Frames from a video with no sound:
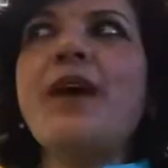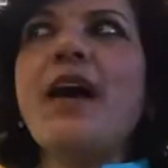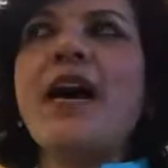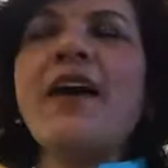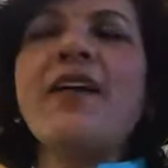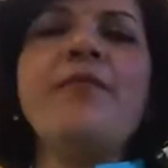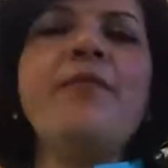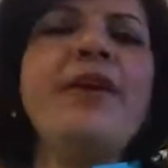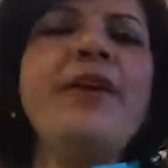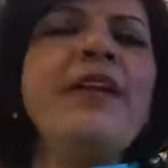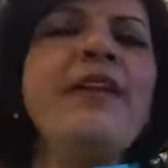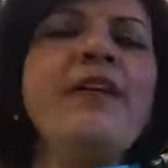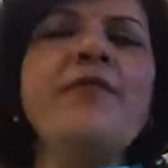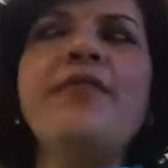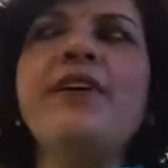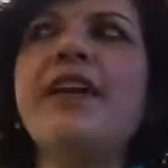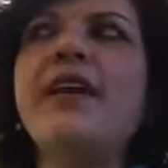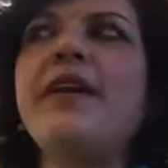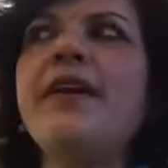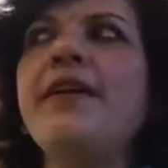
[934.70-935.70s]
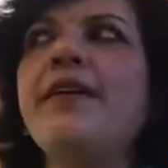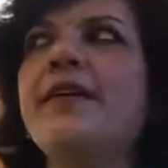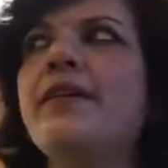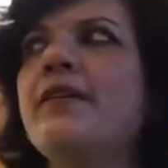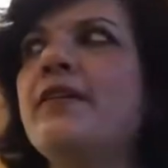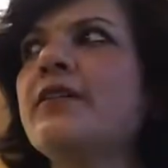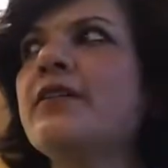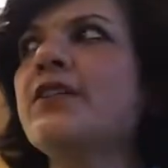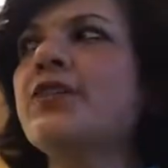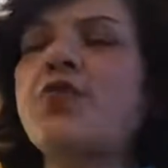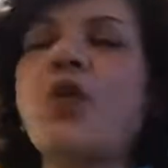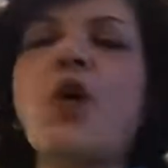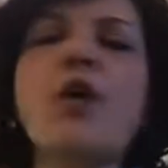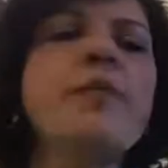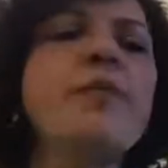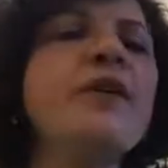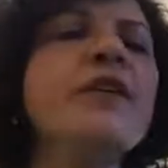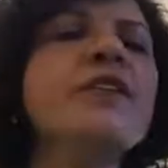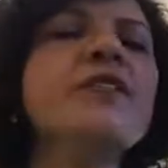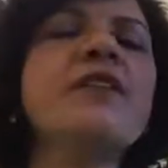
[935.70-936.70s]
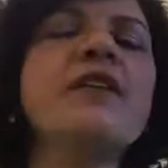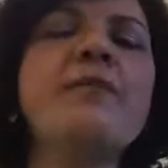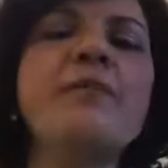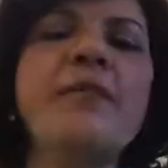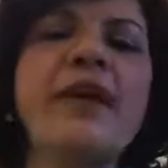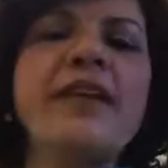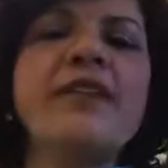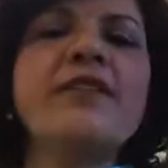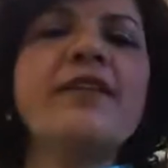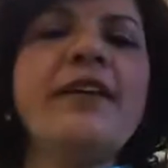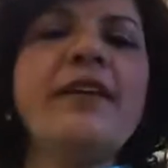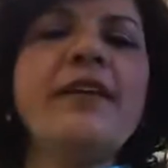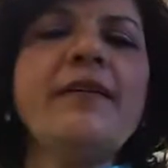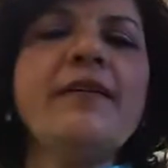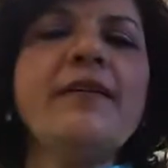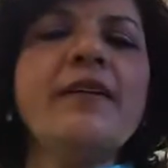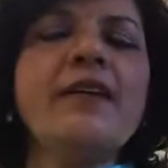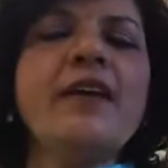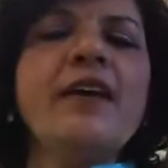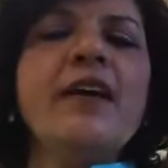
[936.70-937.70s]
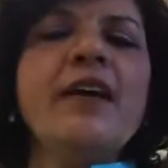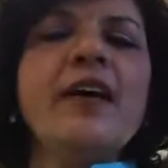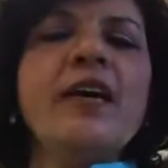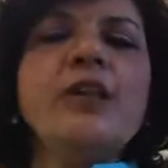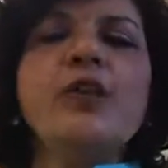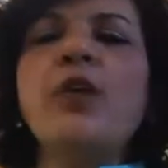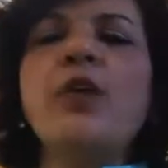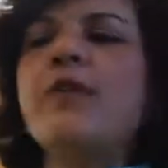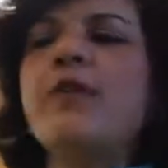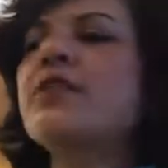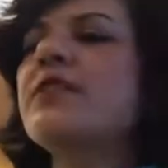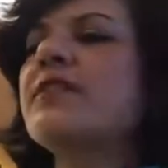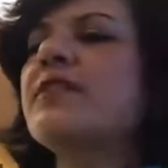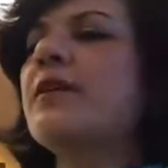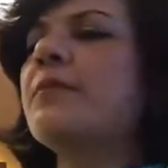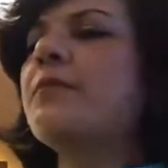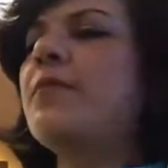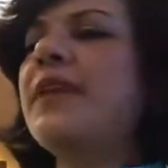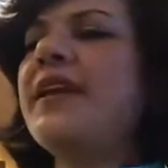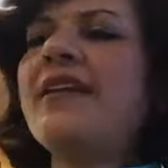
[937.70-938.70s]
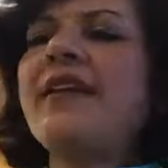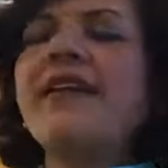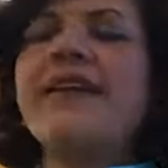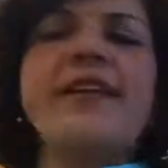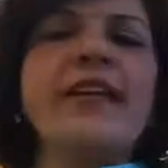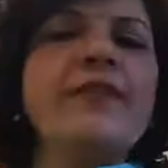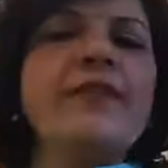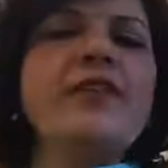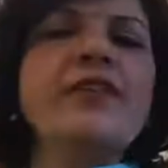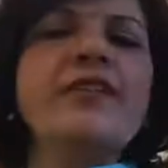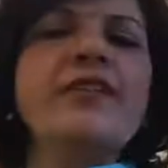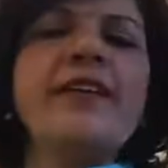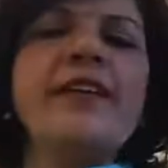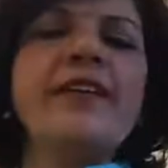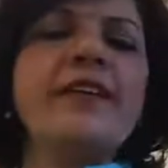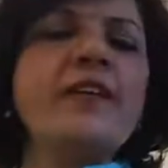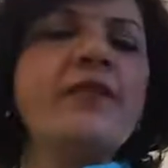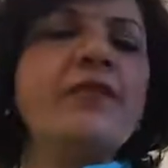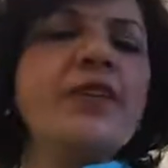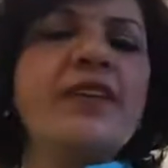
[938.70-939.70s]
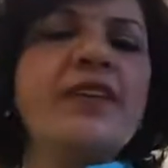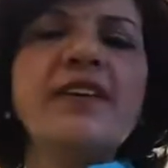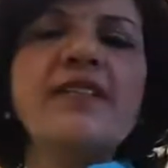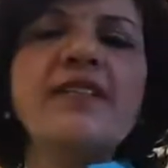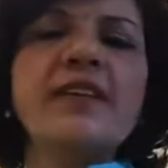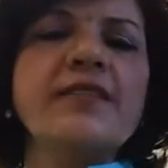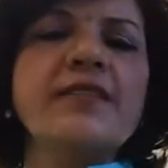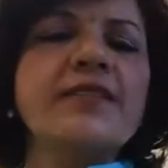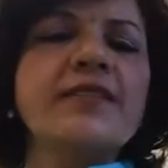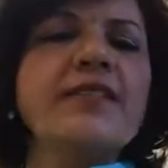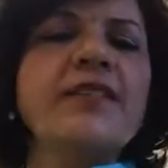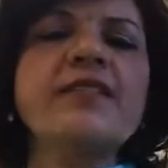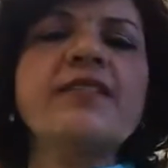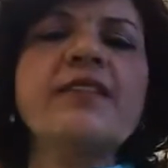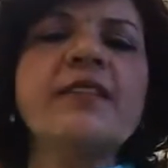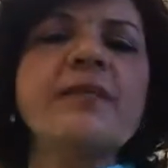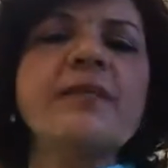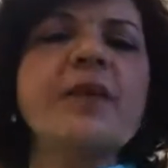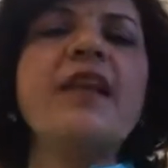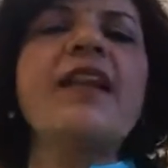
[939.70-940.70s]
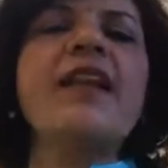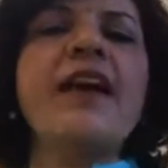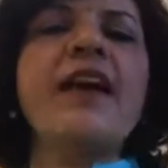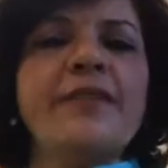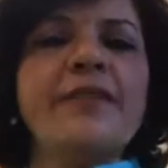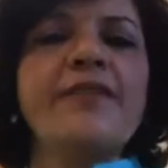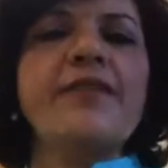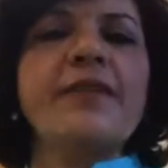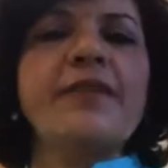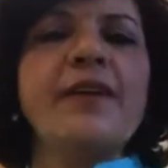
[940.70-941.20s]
I have been a very strong person mentally, though I was completely devastated with these incidents in my life.